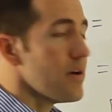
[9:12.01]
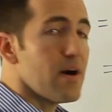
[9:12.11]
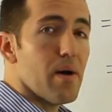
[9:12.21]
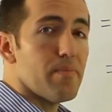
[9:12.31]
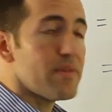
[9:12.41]

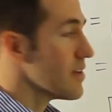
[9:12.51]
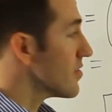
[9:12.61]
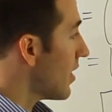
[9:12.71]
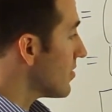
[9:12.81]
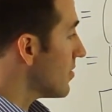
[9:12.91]
Um, the next
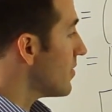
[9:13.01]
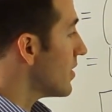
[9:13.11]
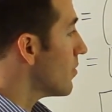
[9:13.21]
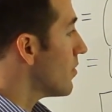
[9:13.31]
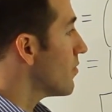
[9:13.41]
concept
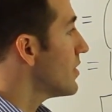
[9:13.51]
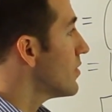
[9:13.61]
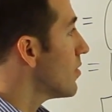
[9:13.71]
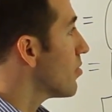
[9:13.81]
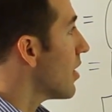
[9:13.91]
video, will
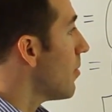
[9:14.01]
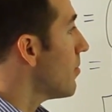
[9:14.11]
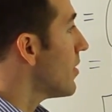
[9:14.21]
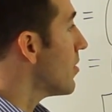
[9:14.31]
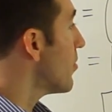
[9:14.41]
redo a problem
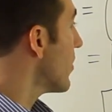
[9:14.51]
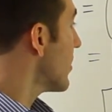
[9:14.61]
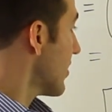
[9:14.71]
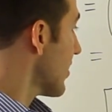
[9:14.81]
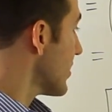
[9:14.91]
on the board
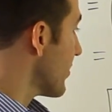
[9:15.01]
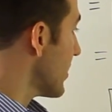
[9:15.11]
that's actually